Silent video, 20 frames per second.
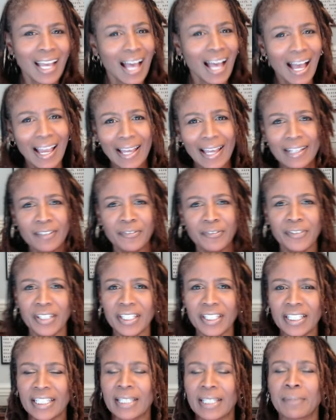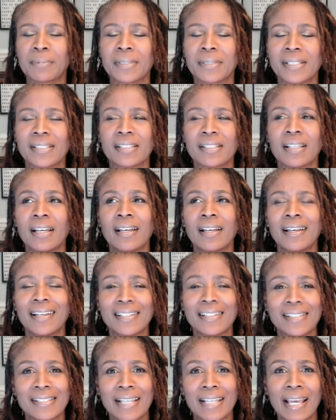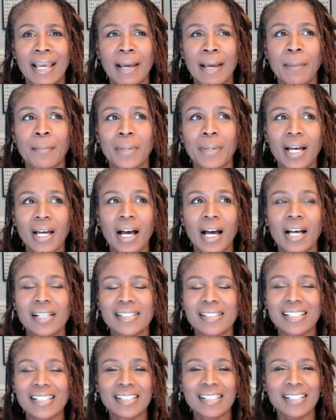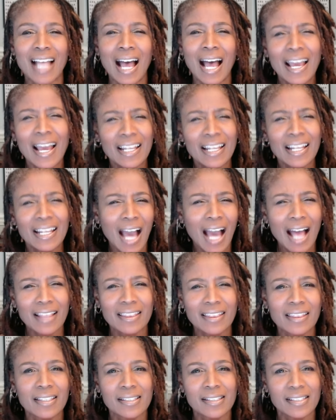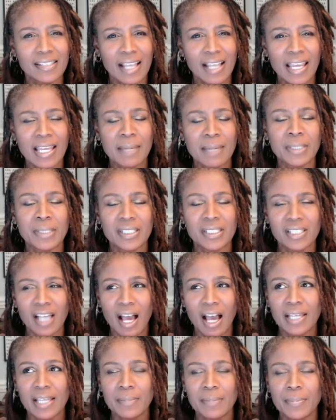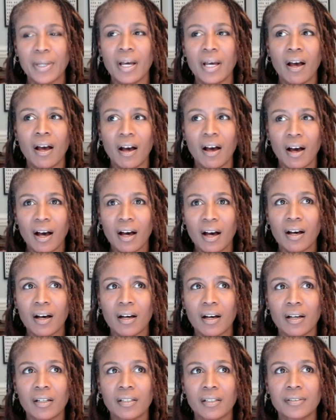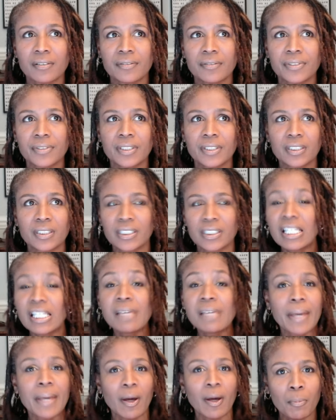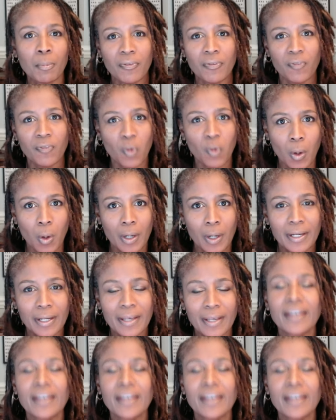I had a feeling it was a scam because this I had gotten the same type of email before.